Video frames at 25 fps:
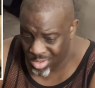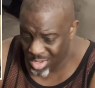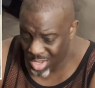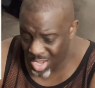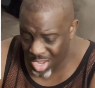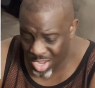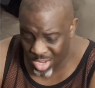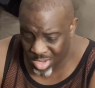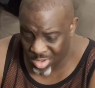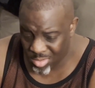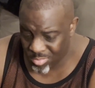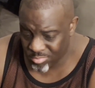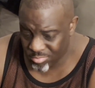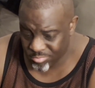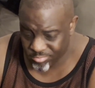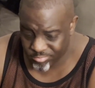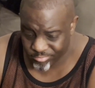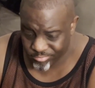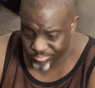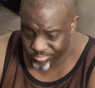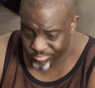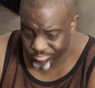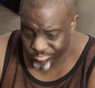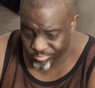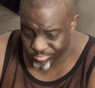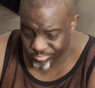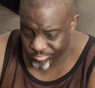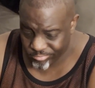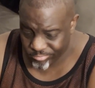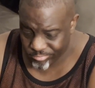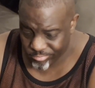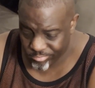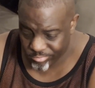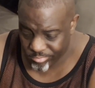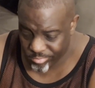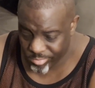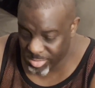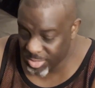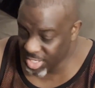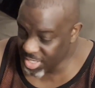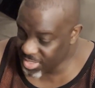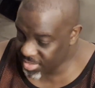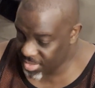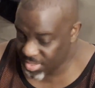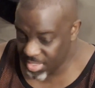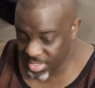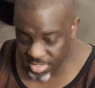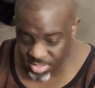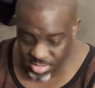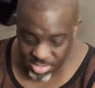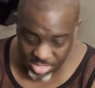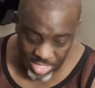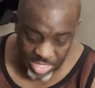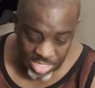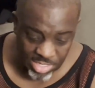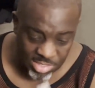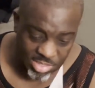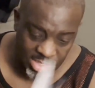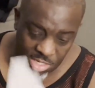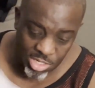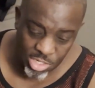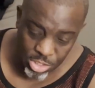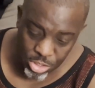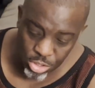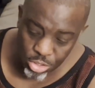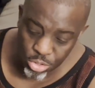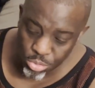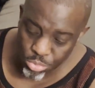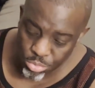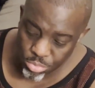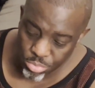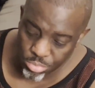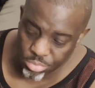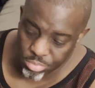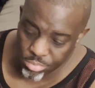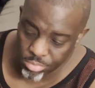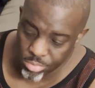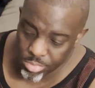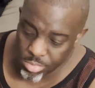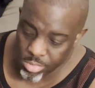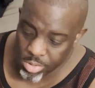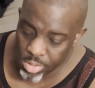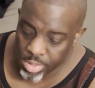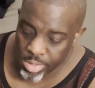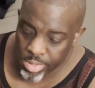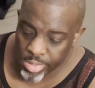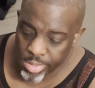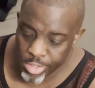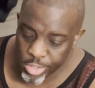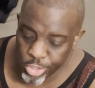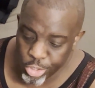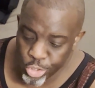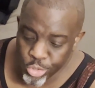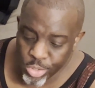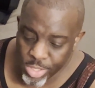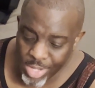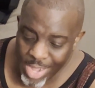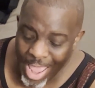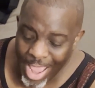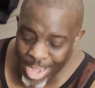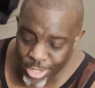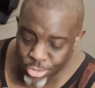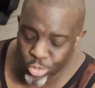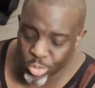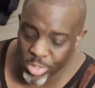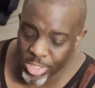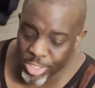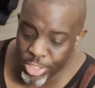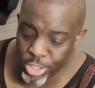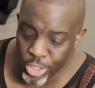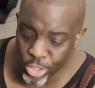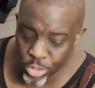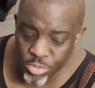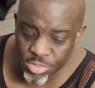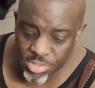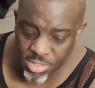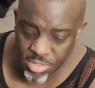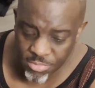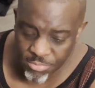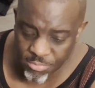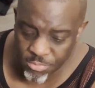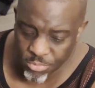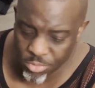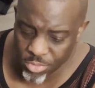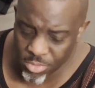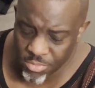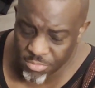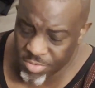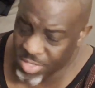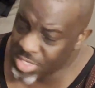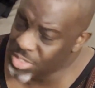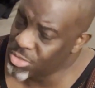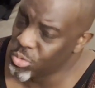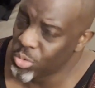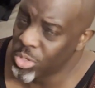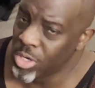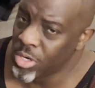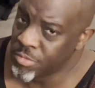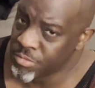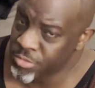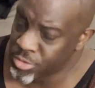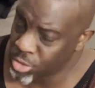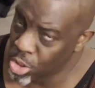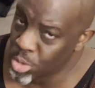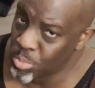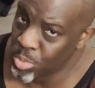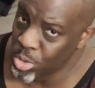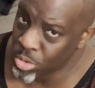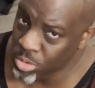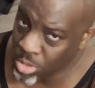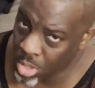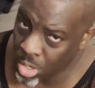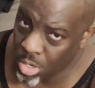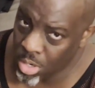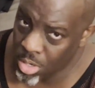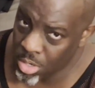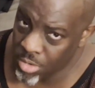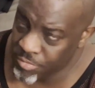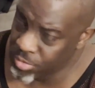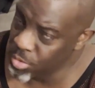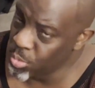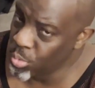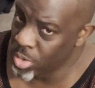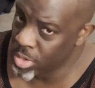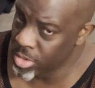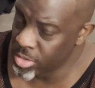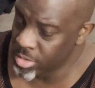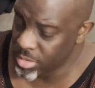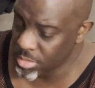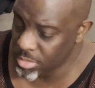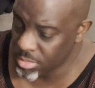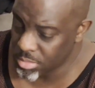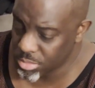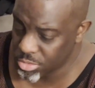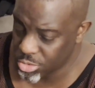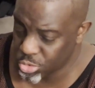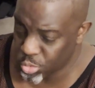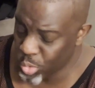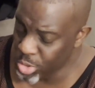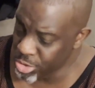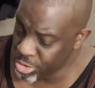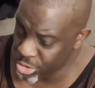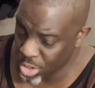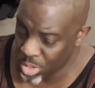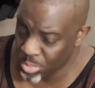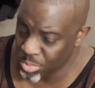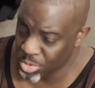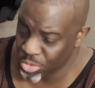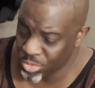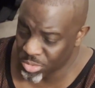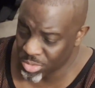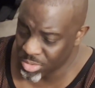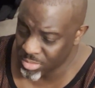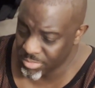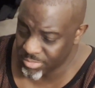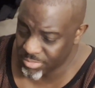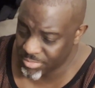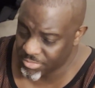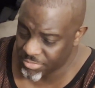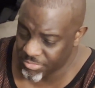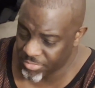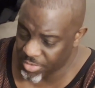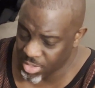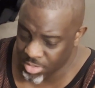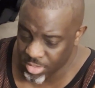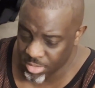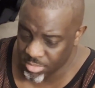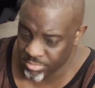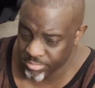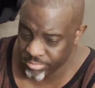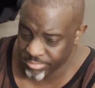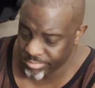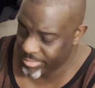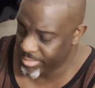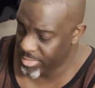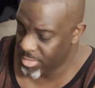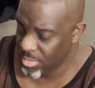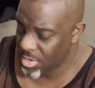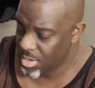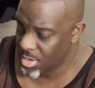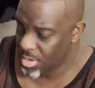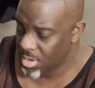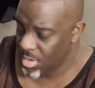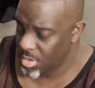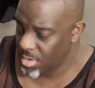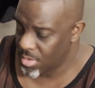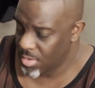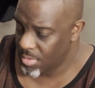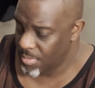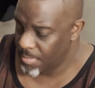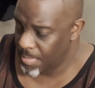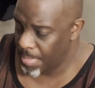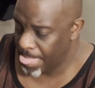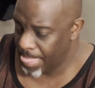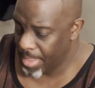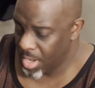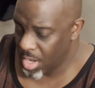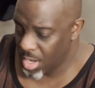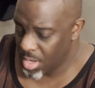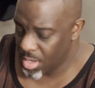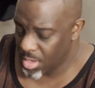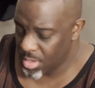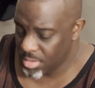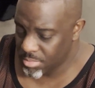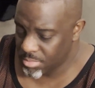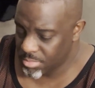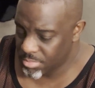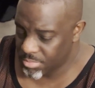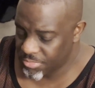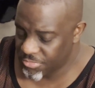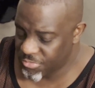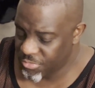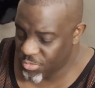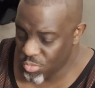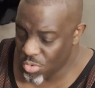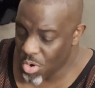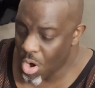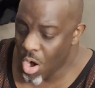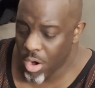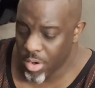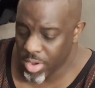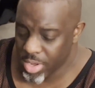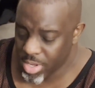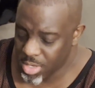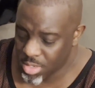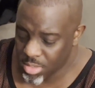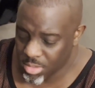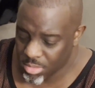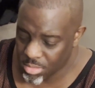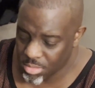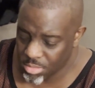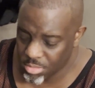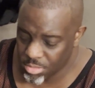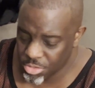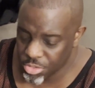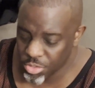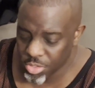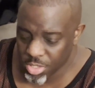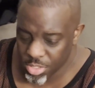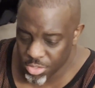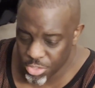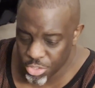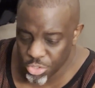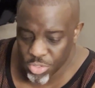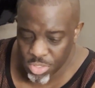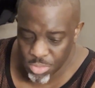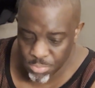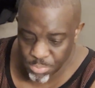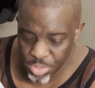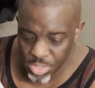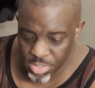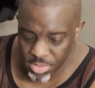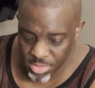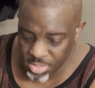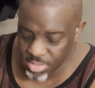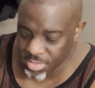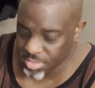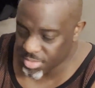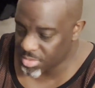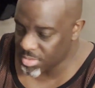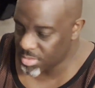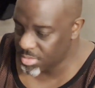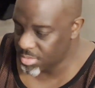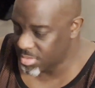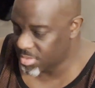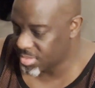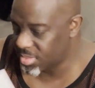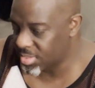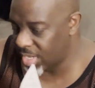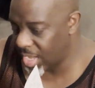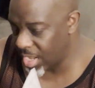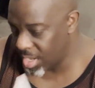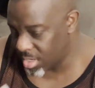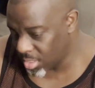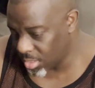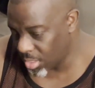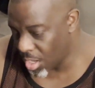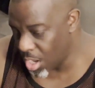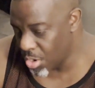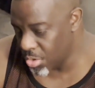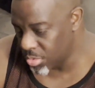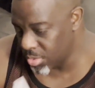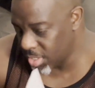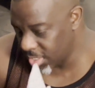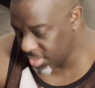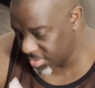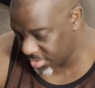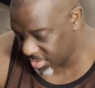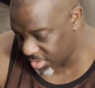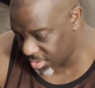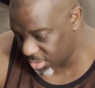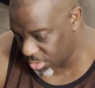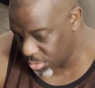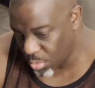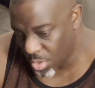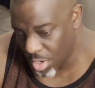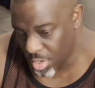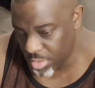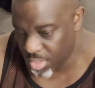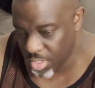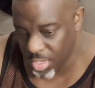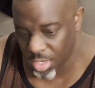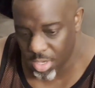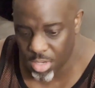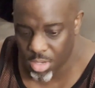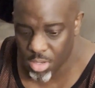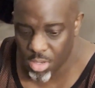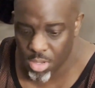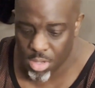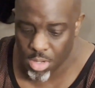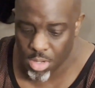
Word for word: um, this, this ECU, you could actually use it for a V12 turbo car. If you wanted a twin turbo or fucking uh, Ferrari, you could you could put this standalone ECU on there